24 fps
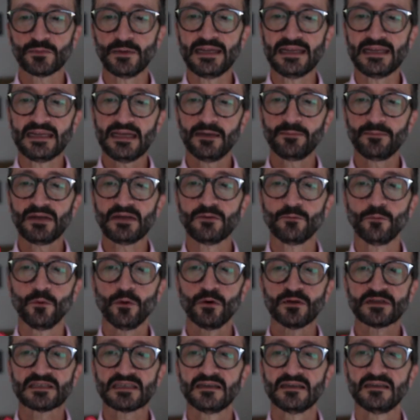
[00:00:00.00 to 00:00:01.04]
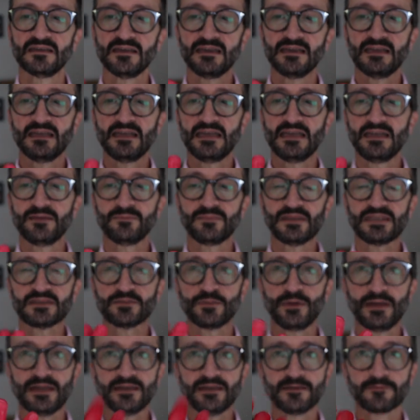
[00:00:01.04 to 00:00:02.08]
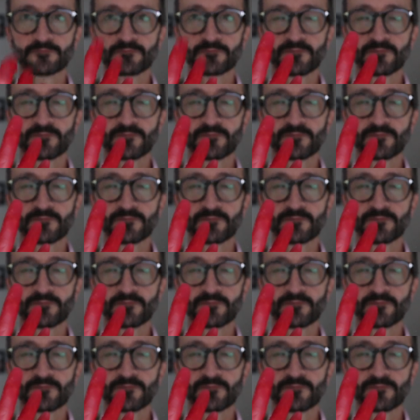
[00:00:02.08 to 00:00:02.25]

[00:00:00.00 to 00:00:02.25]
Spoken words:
where you get a bit of water in between,